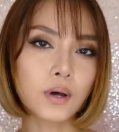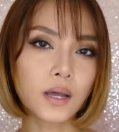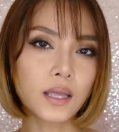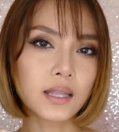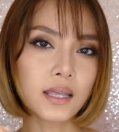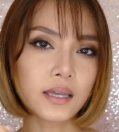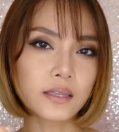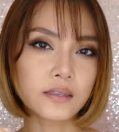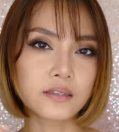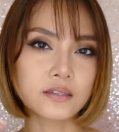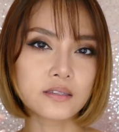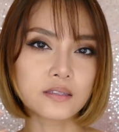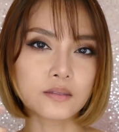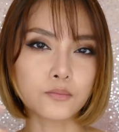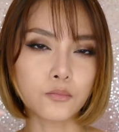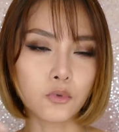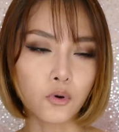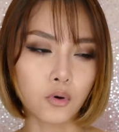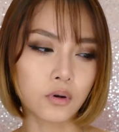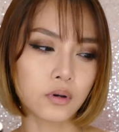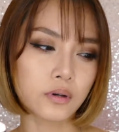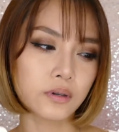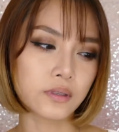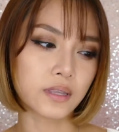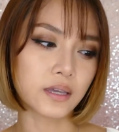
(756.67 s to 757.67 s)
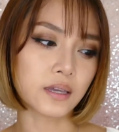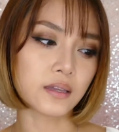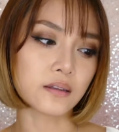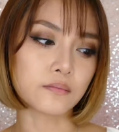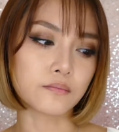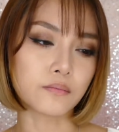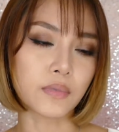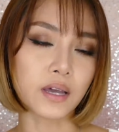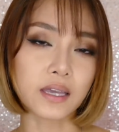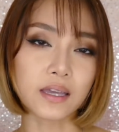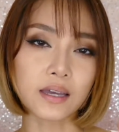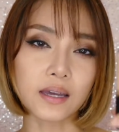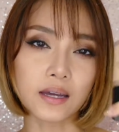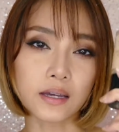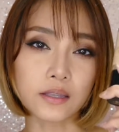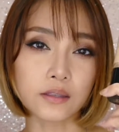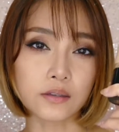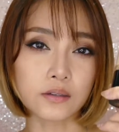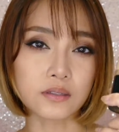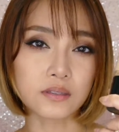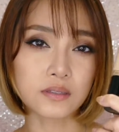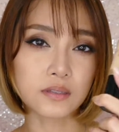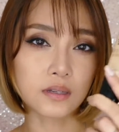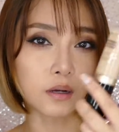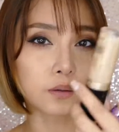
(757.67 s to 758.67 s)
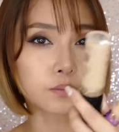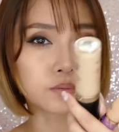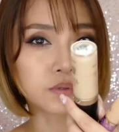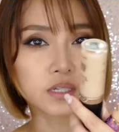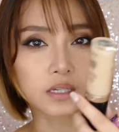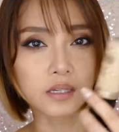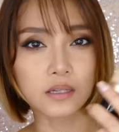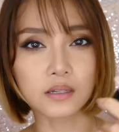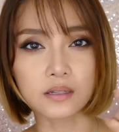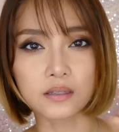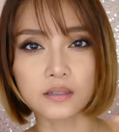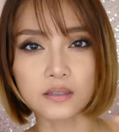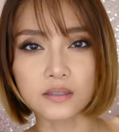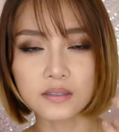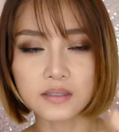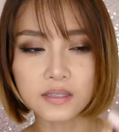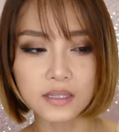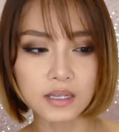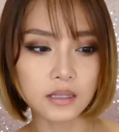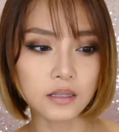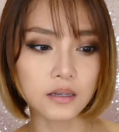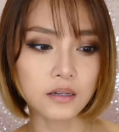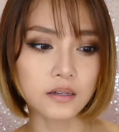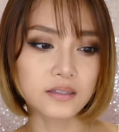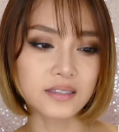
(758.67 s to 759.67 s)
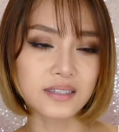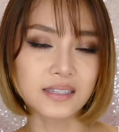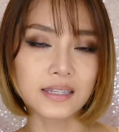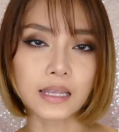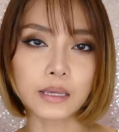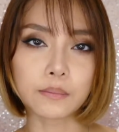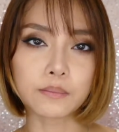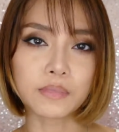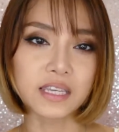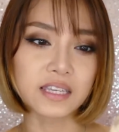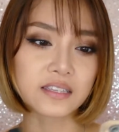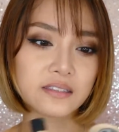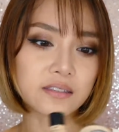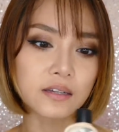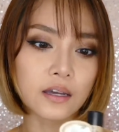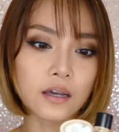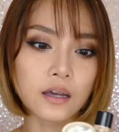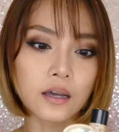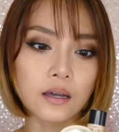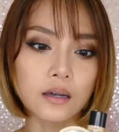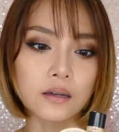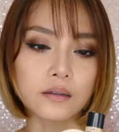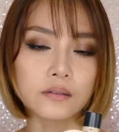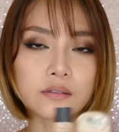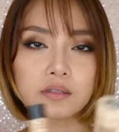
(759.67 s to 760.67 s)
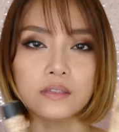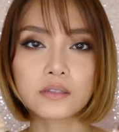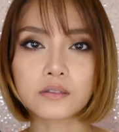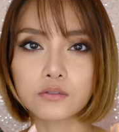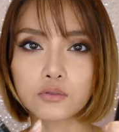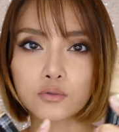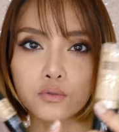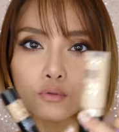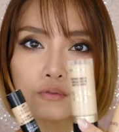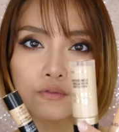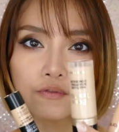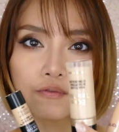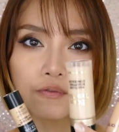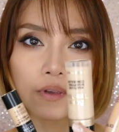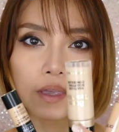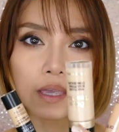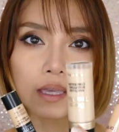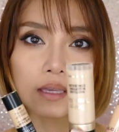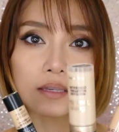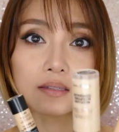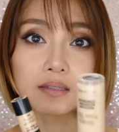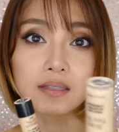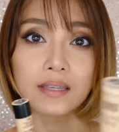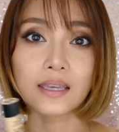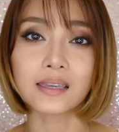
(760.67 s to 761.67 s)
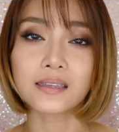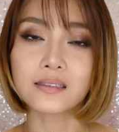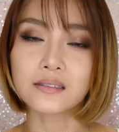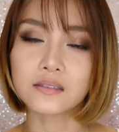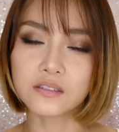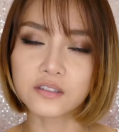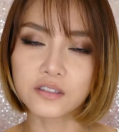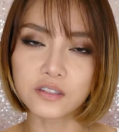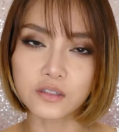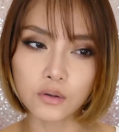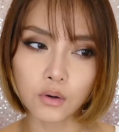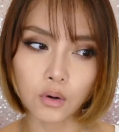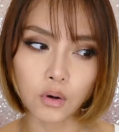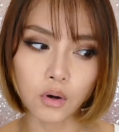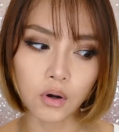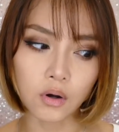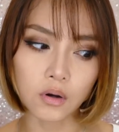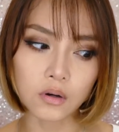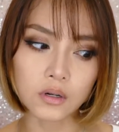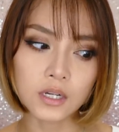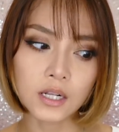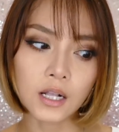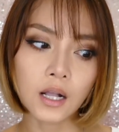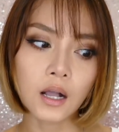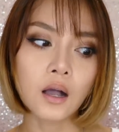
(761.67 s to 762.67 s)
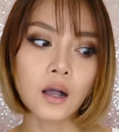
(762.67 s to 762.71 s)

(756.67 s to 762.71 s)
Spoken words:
I like this more than my other sculpting concealers, namely Tarte, Too Faced, and Dior?